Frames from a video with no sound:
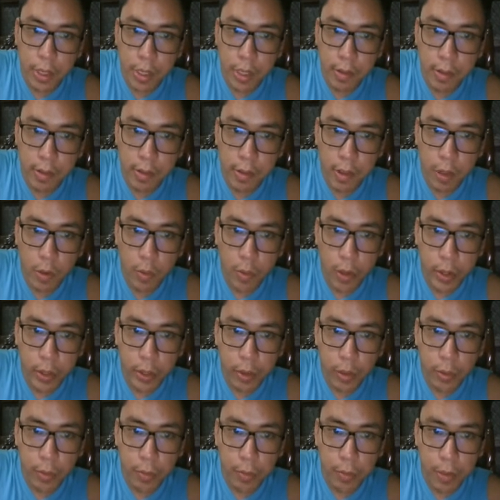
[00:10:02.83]
this is equal
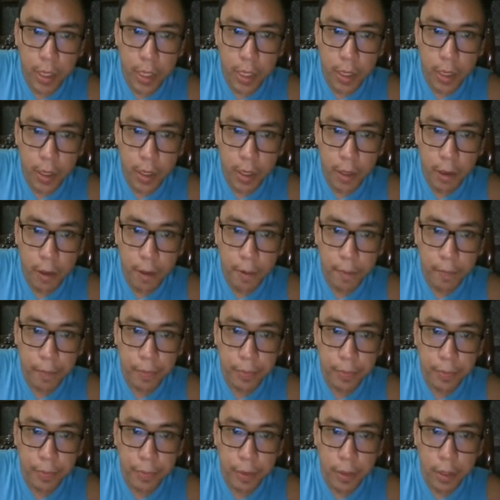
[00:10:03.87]
to b
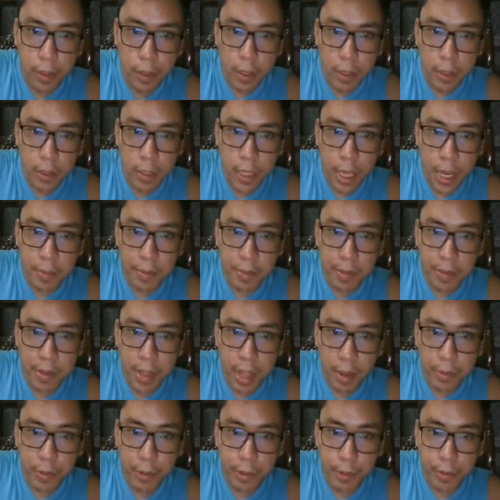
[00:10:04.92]
times the
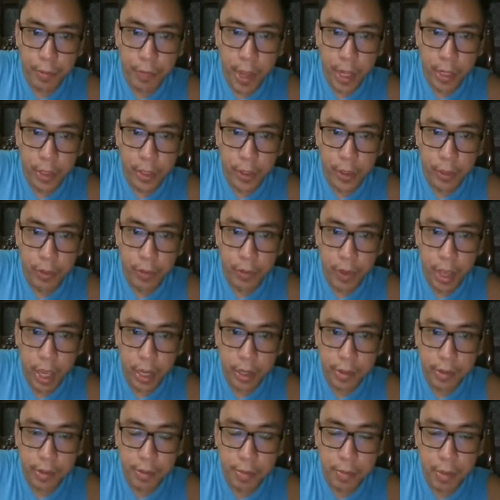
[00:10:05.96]
absolute value of
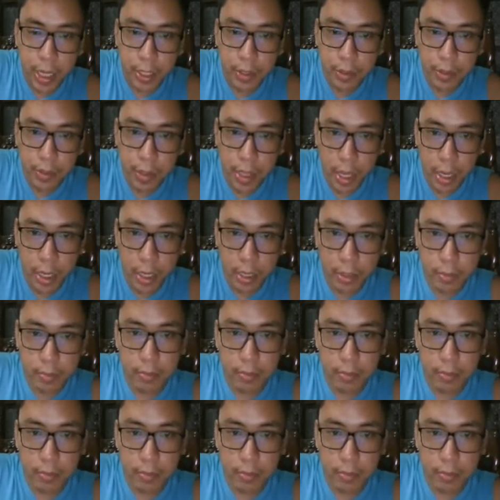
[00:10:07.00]
x minus a.